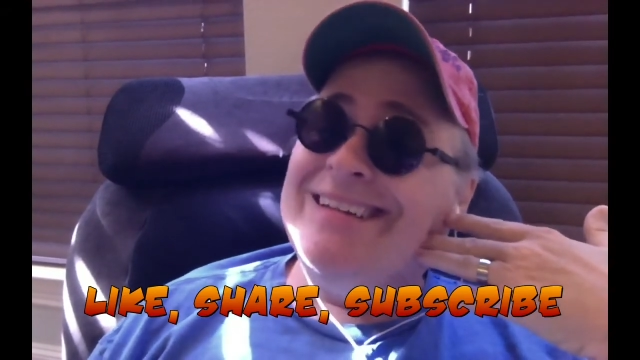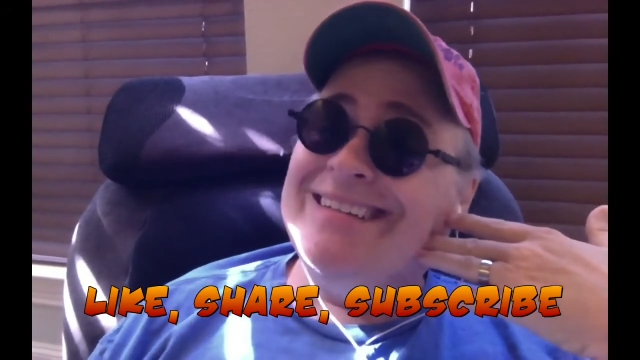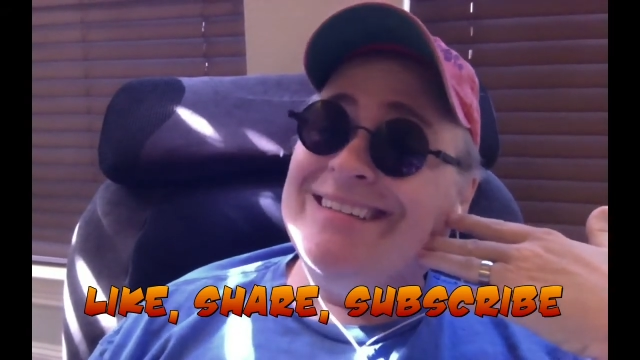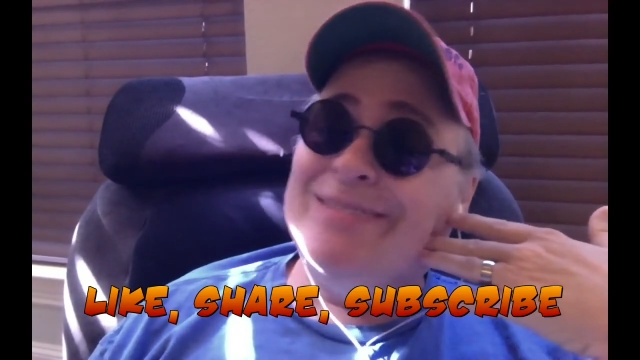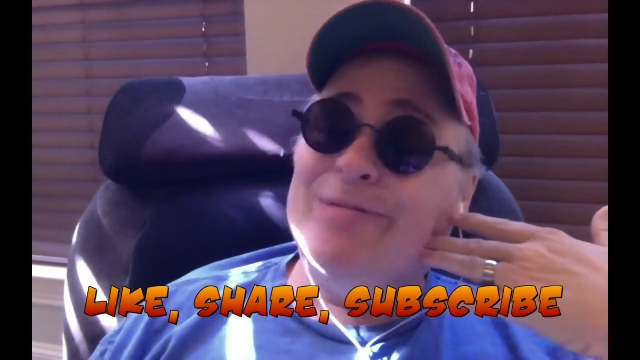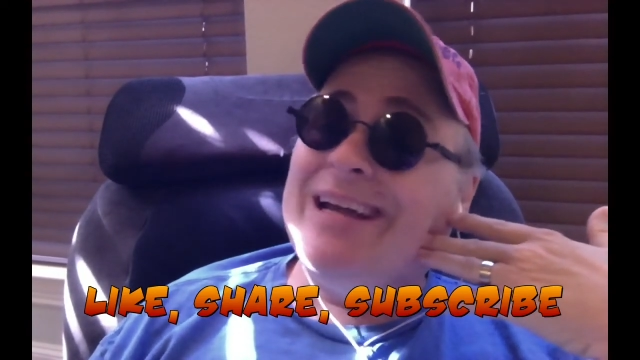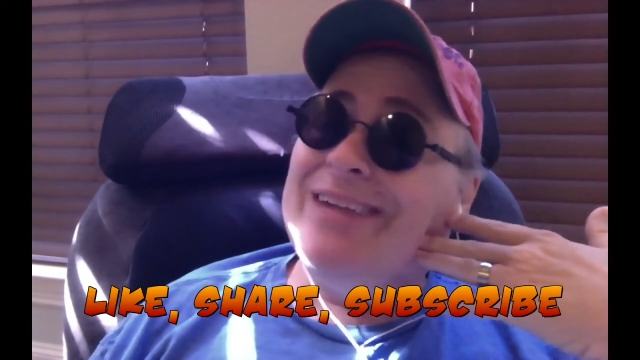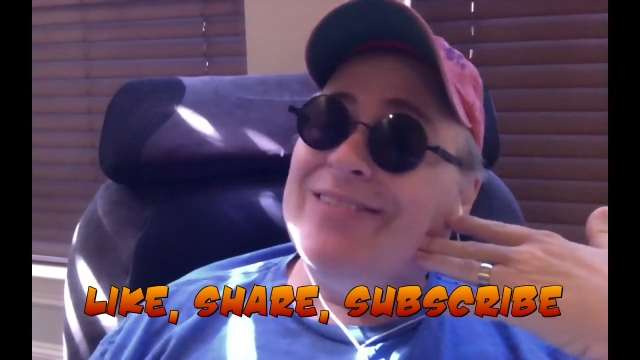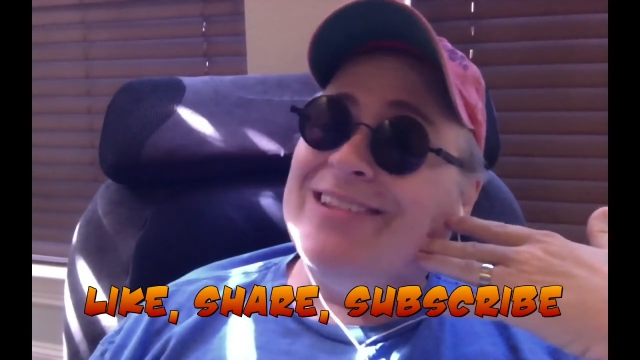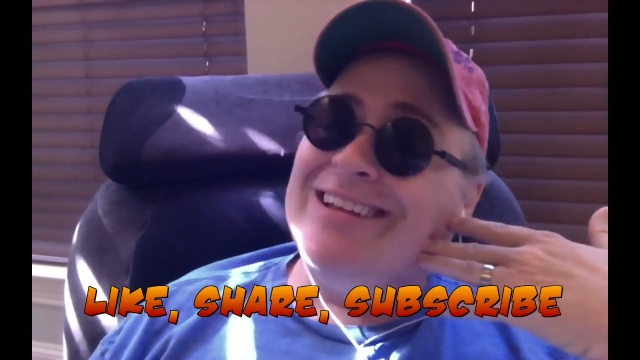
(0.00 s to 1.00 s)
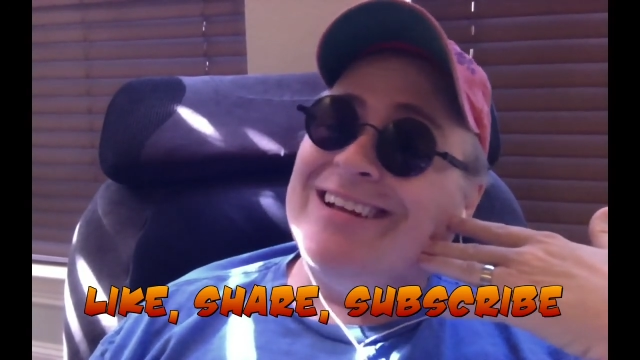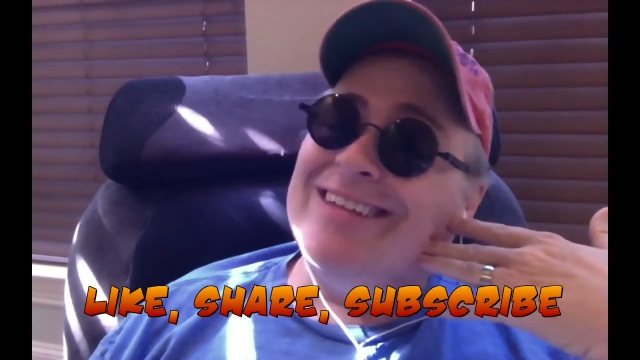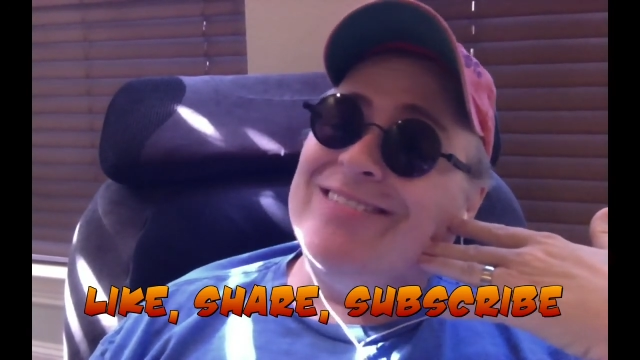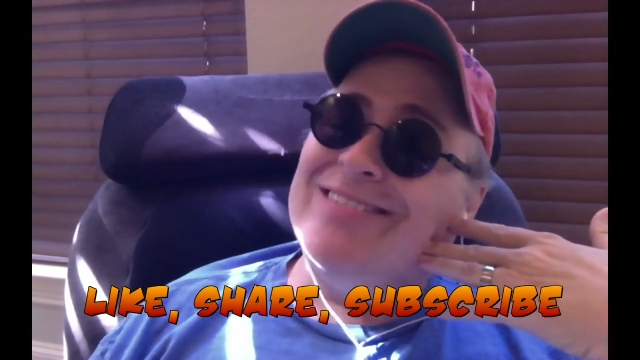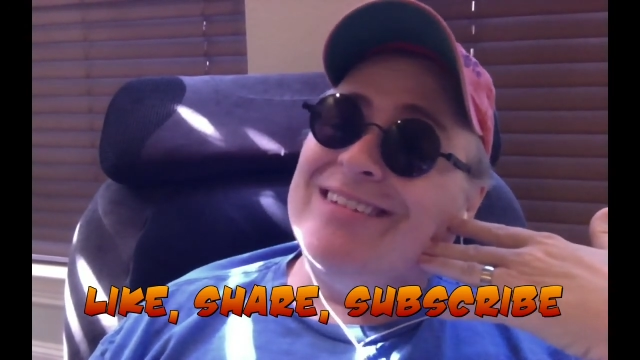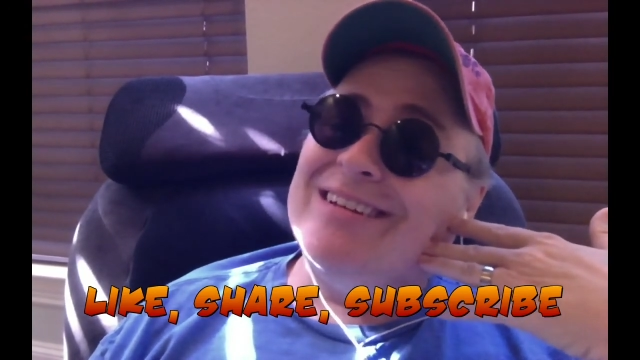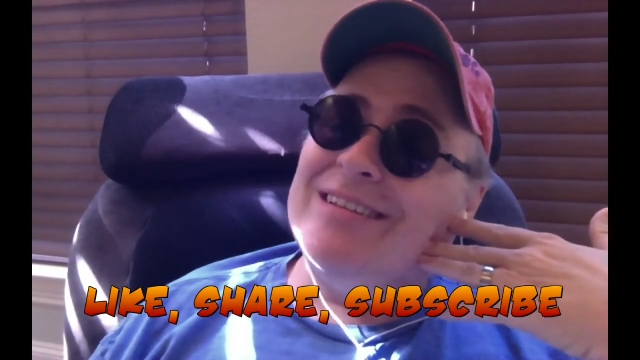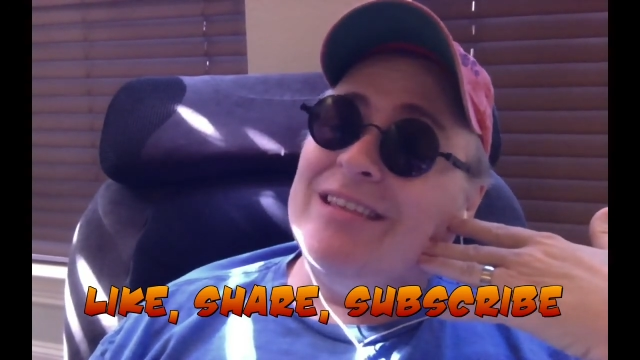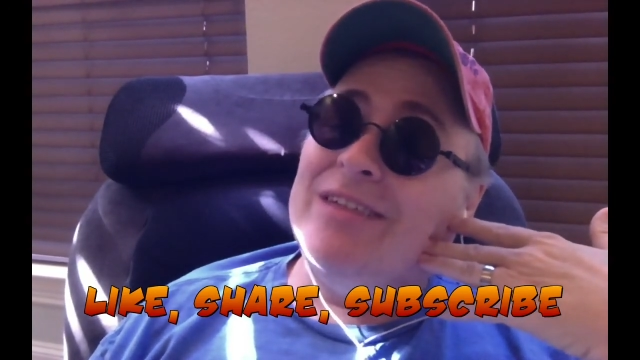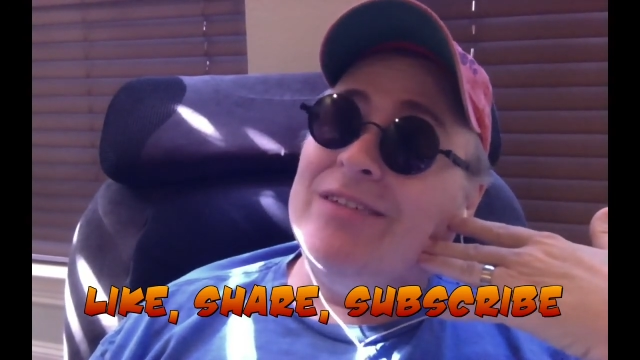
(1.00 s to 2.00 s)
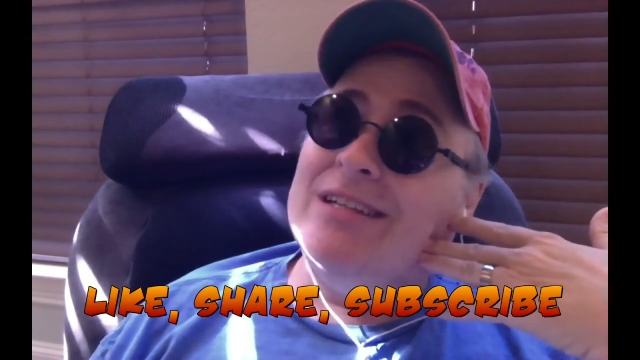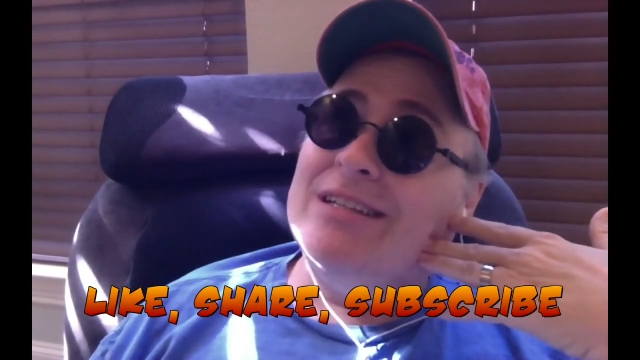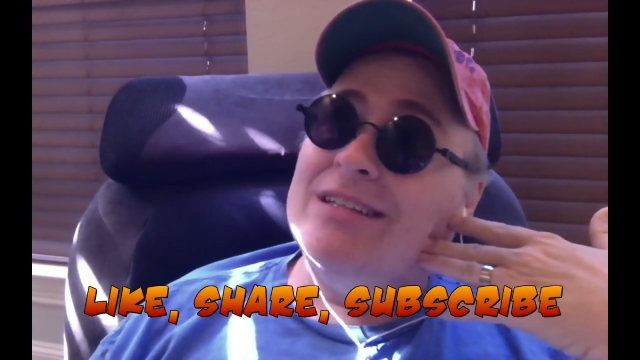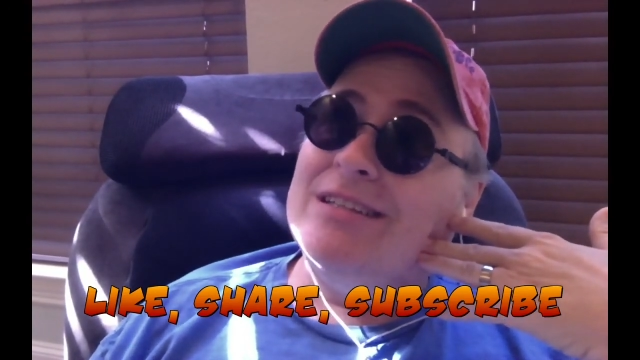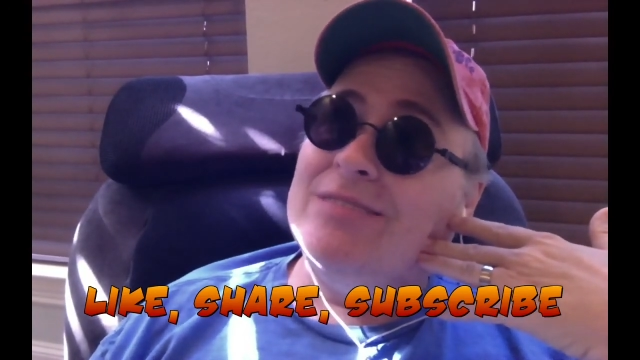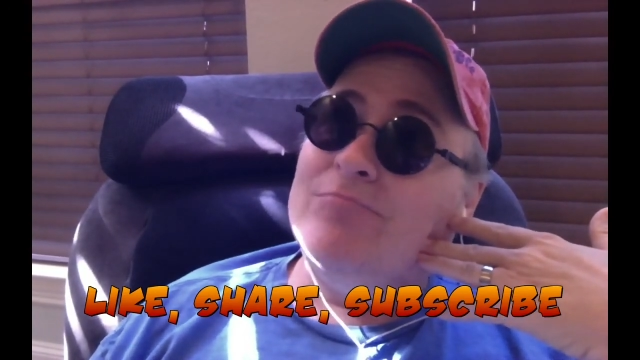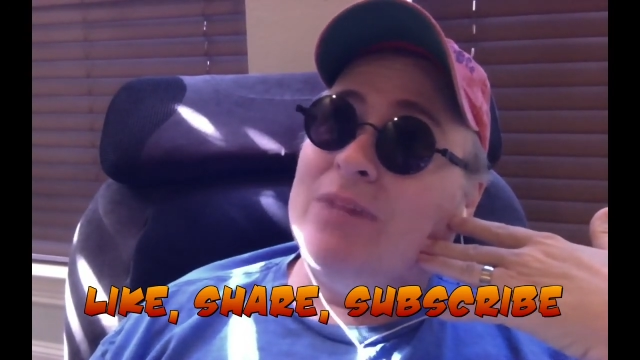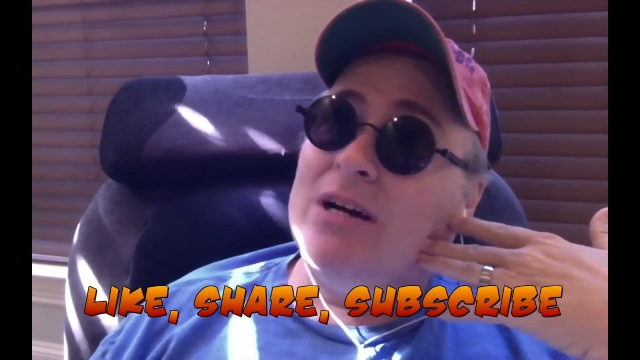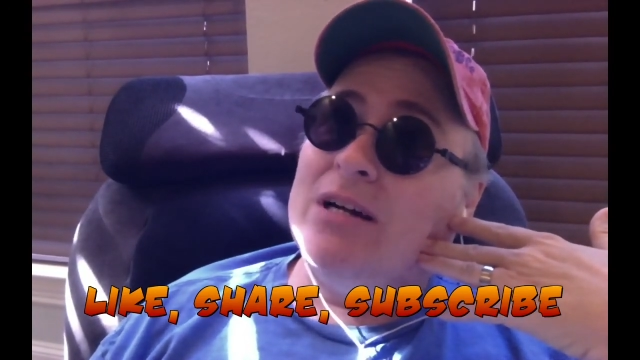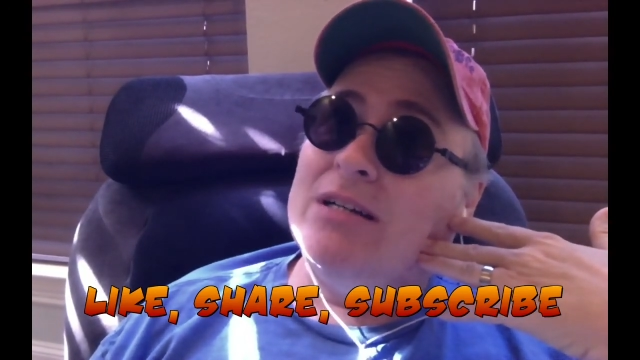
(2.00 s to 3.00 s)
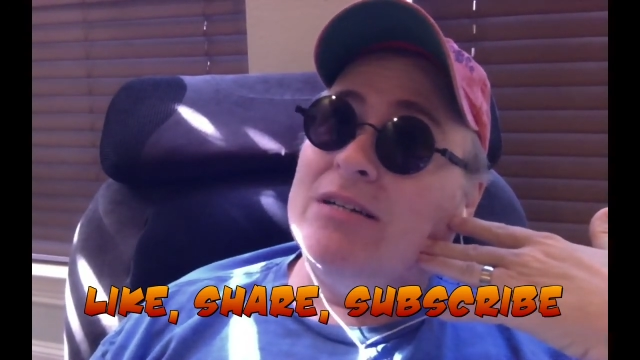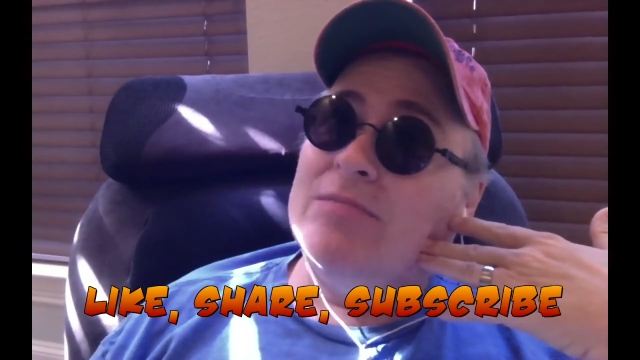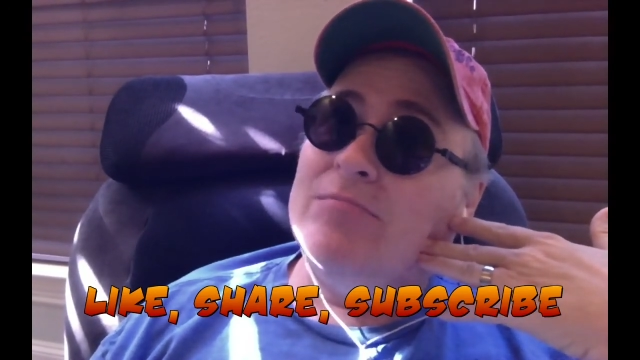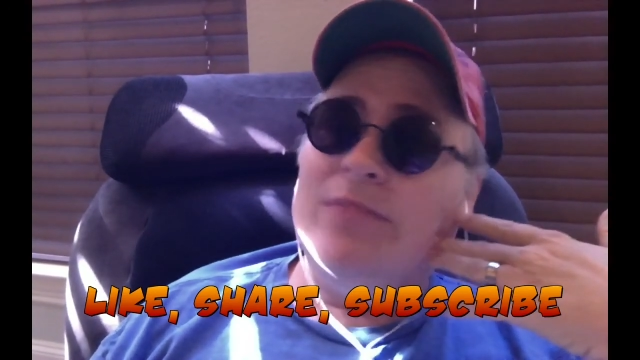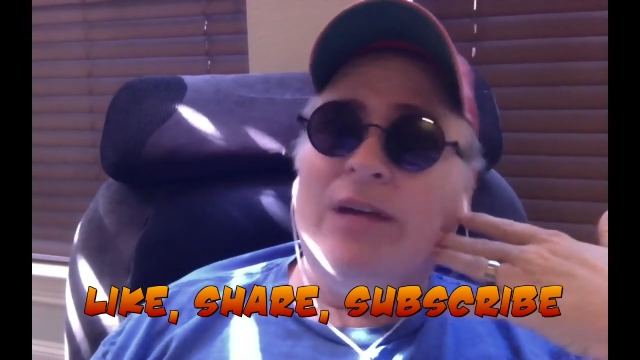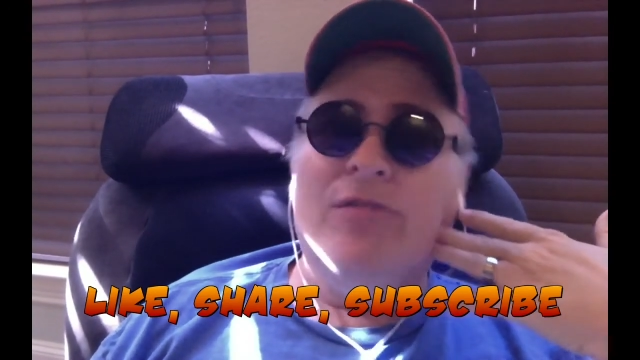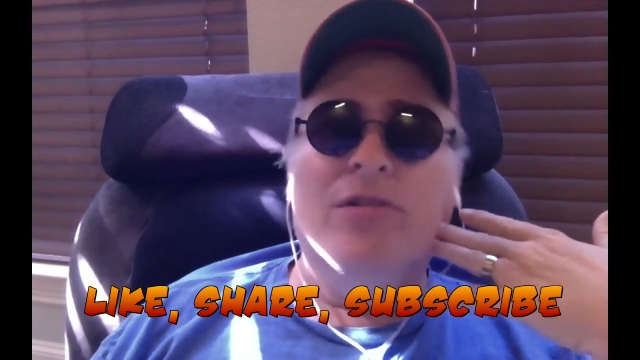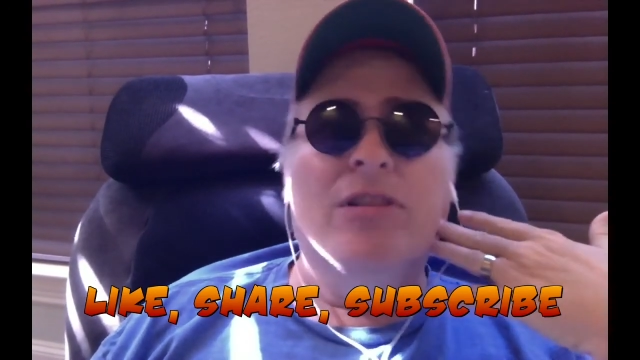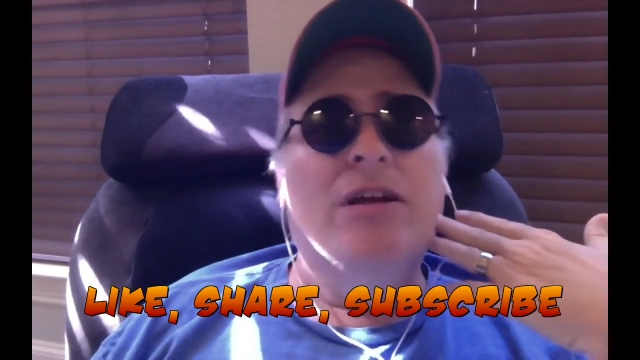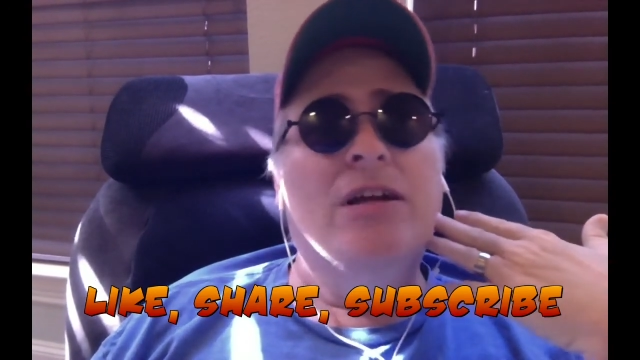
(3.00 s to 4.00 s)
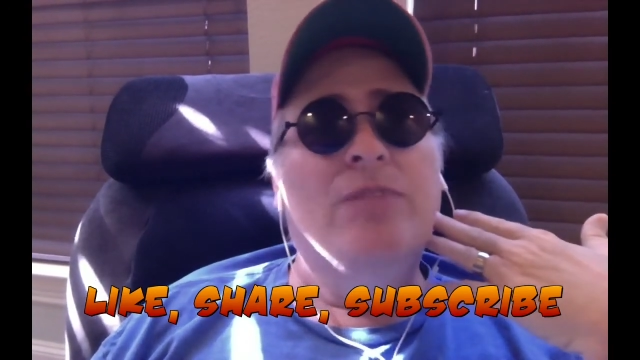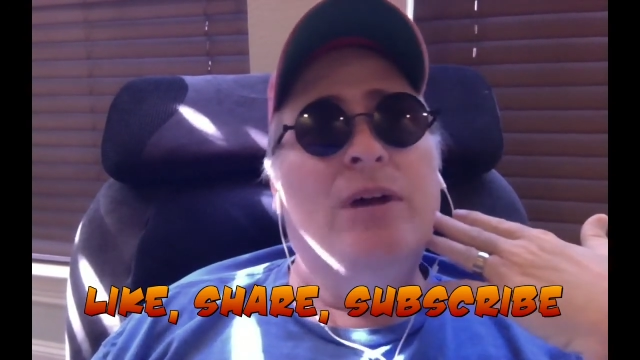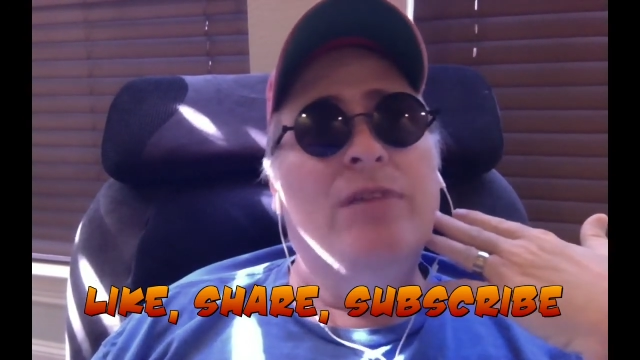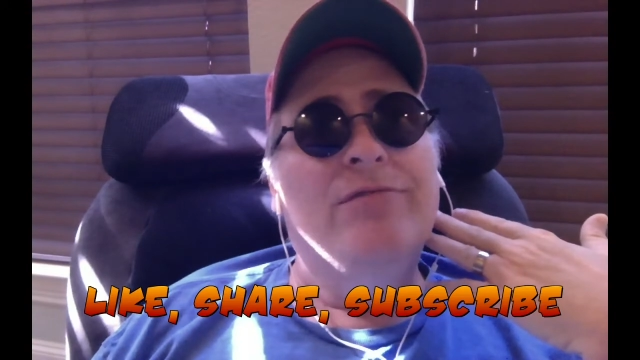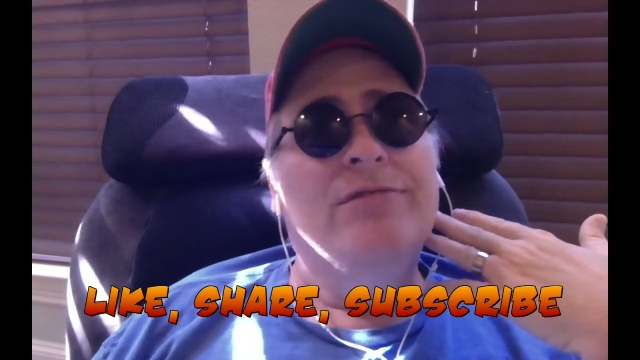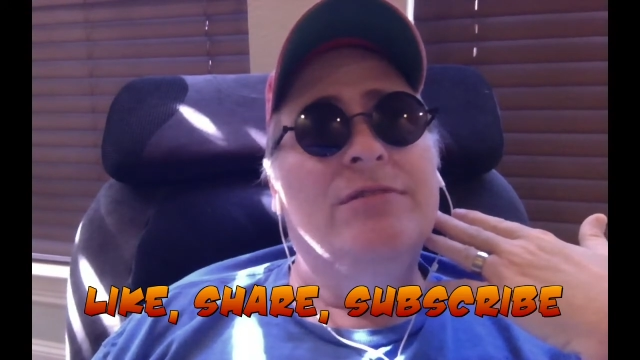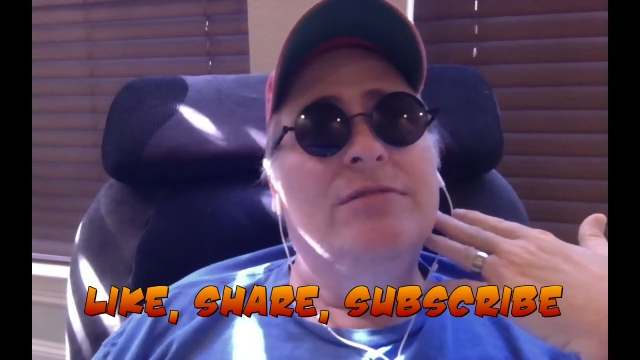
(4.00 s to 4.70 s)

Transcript: Am I ever lugging mug? Ever lugging muff?